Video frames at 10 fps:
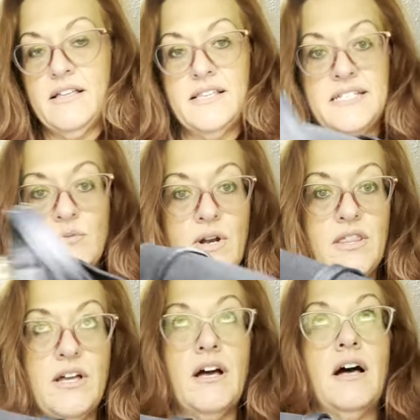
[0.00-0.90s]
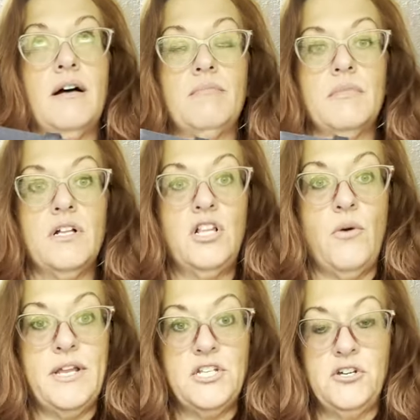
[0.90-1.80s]
This is one of the um,
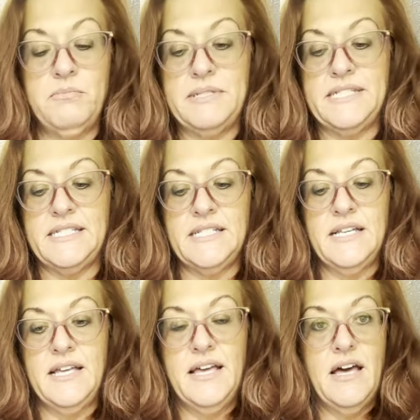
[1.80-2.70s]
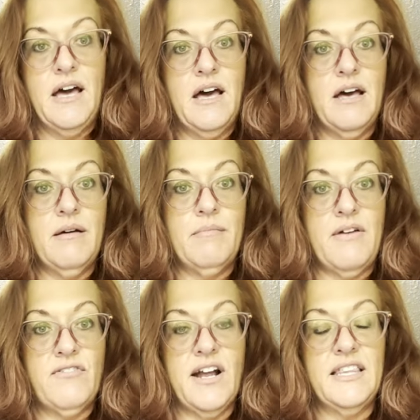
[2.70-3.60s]
Chloe dupes. Um, I
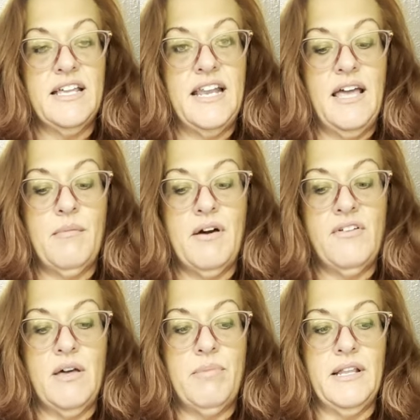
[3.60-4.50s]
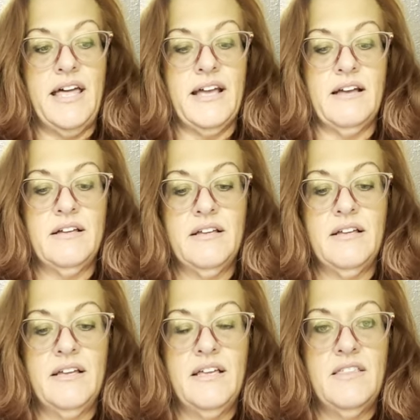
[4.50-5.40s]
forgot the name of it, but like
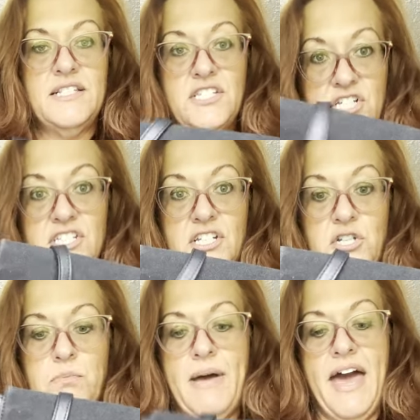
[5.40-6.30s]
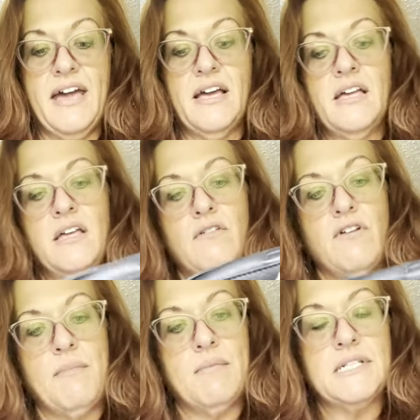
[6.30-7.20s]
this is just a dupe bag
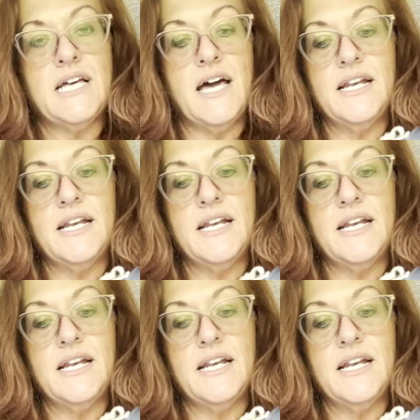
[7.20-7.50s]
from Amazon.